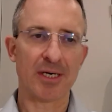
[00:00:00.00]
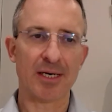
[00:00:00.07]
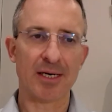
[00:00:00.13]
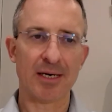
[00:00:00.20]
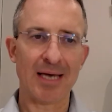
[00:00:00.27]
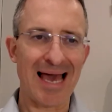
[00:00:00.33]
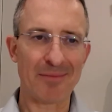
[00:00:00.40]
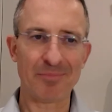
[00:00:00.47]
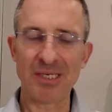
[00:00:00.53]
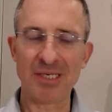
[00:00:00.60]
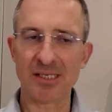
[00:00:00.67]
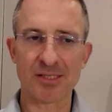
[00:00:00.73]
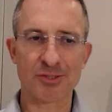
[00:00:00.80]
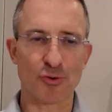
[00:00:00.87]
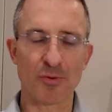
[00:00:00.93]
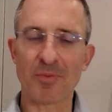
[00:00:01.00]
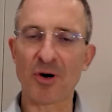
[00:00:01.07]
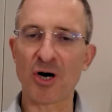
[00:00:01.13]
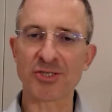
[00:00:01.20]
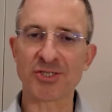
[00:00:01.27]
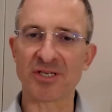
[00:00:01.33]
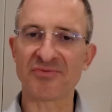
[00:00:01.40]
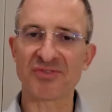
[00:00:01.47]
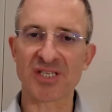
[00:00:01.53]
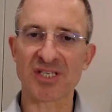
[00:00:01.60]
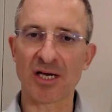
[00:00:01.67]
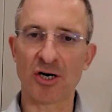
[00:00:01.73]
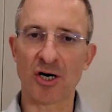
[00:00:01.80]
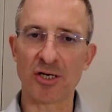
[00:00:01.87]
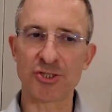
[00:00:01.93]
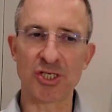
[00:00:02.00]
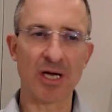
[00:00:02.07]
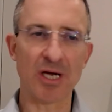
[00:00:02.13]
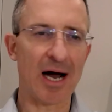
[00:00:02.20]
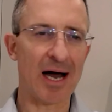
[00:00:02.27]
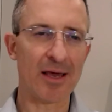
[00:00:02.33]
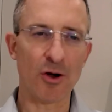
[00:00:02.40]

uh, happiness or positive psychology,